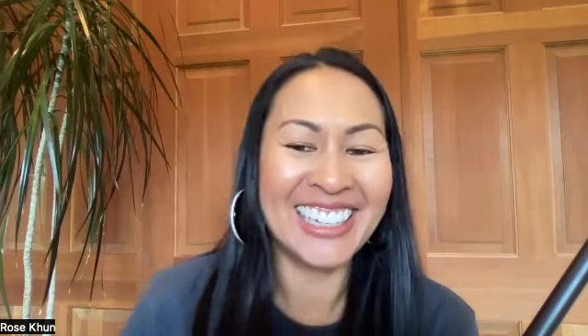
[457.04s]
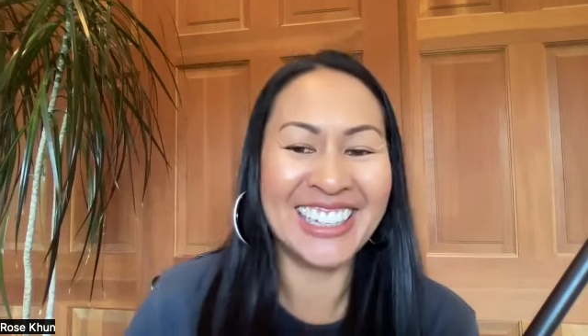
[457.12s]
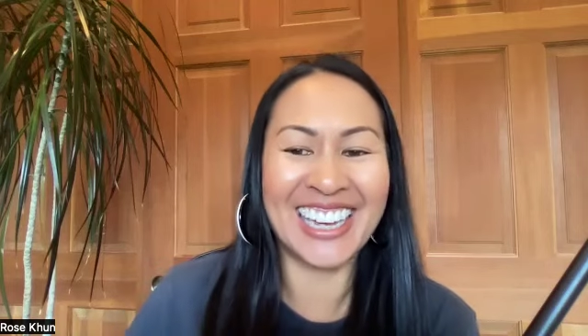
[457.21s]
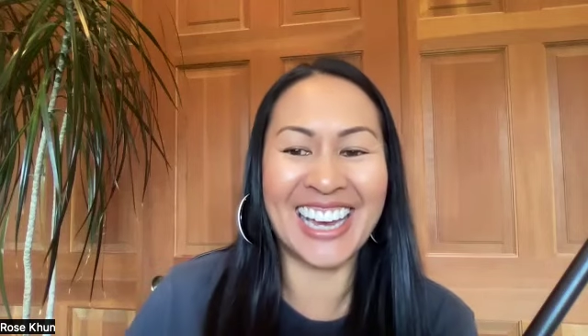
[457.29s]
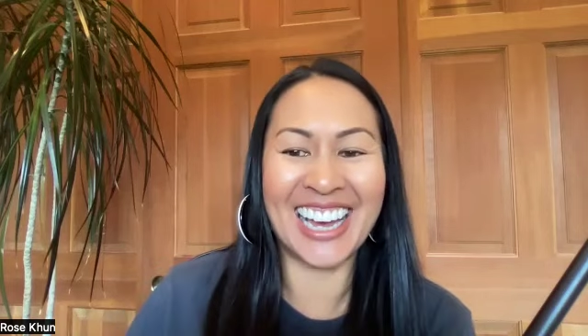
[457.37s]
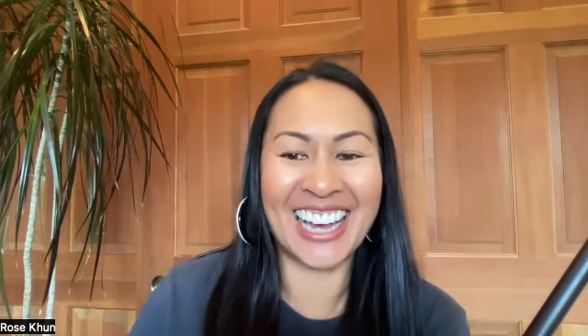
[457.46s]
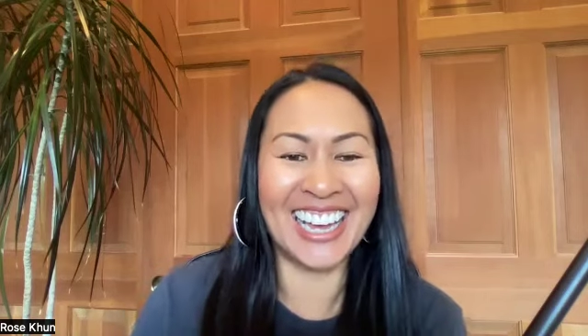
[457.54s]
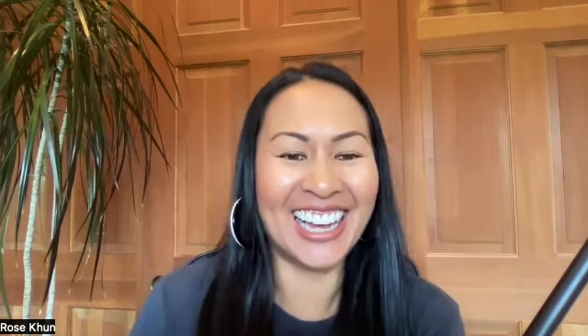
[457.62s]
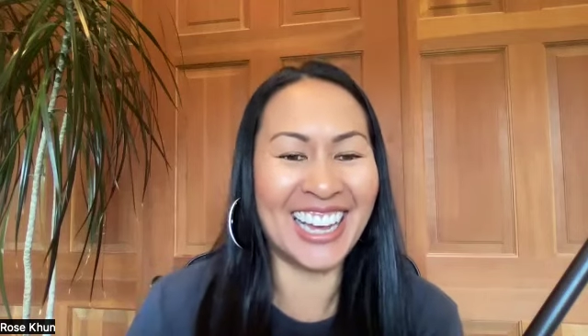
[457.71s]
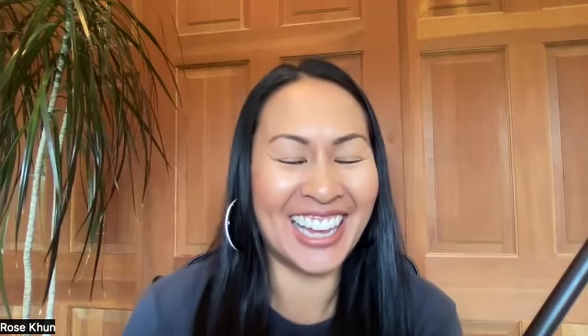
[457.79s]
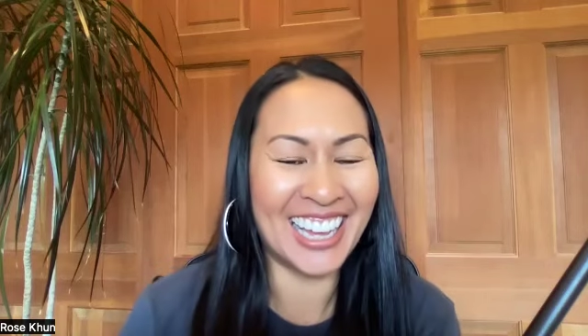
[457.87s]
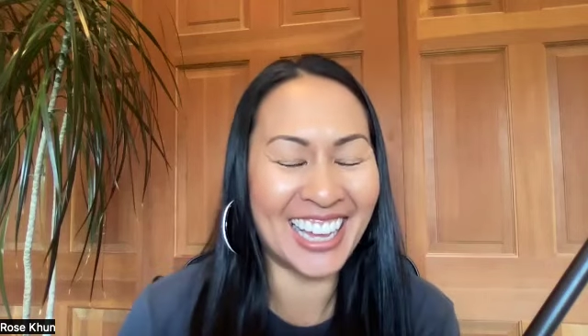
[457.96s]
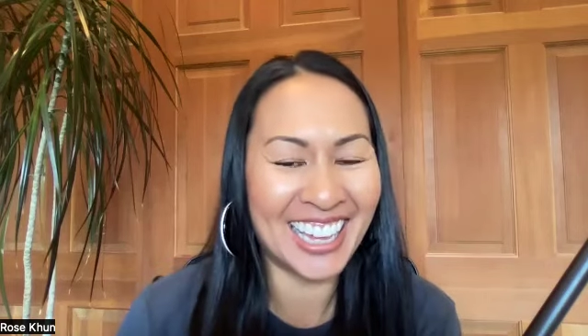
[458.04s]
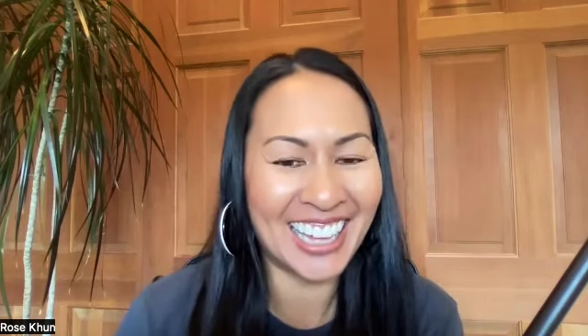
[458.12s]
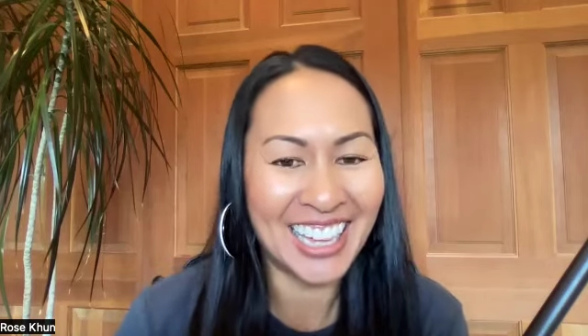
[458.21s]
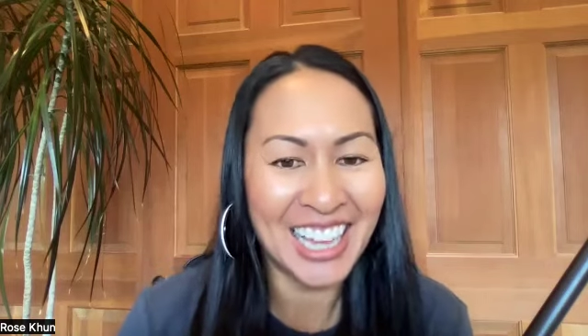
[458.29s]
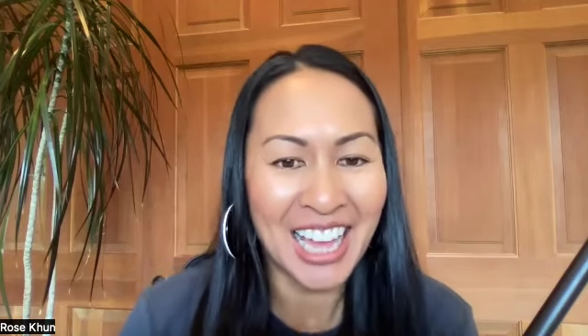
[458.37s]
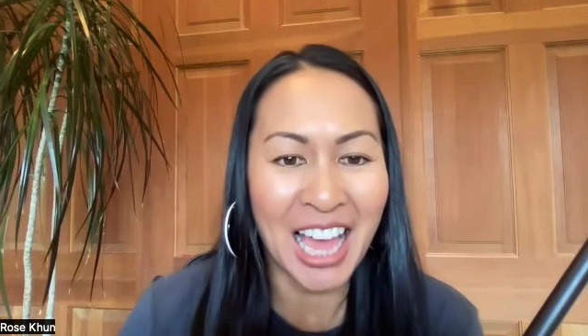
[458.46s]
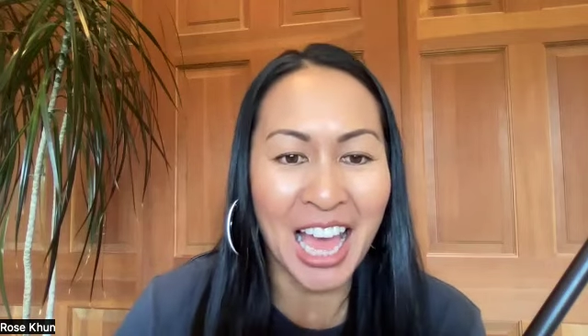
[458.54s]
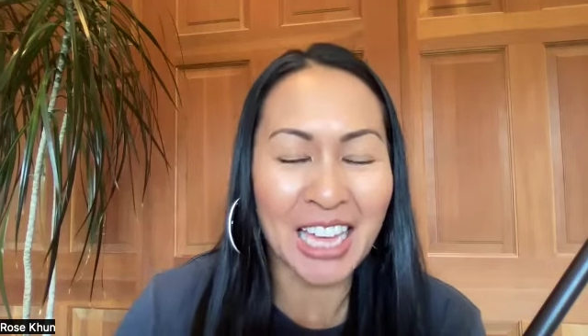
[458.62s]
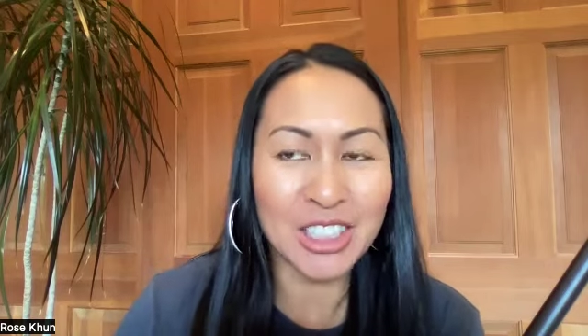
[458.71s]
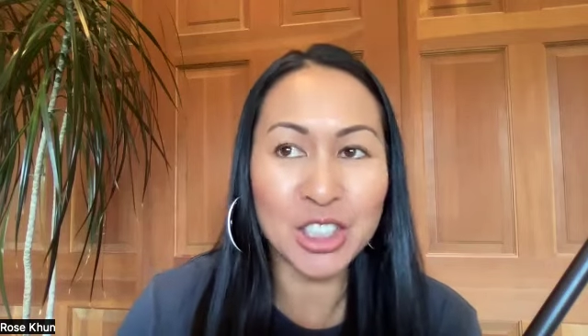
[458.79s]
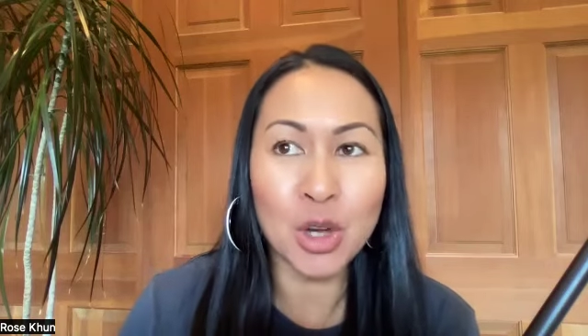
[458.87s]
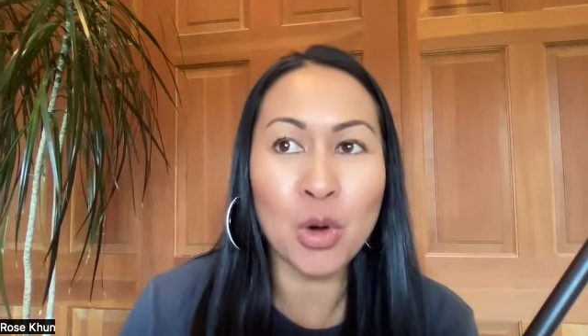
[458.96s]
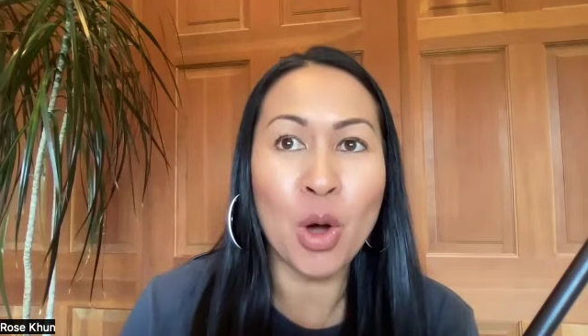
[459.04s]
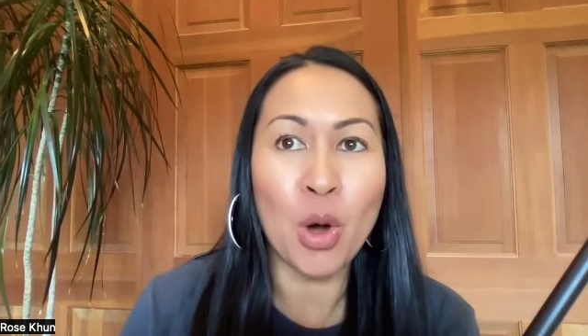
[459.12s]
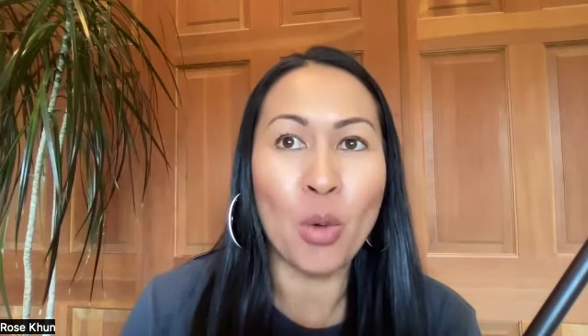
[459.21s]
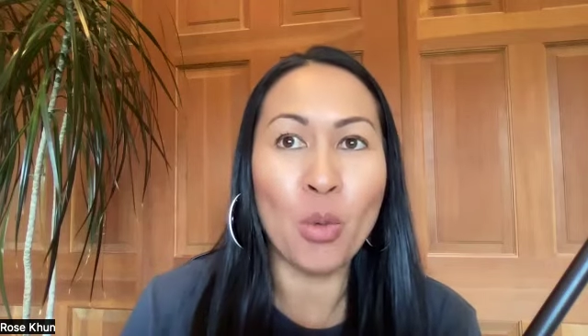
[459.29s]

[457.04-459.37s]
Yeah. And so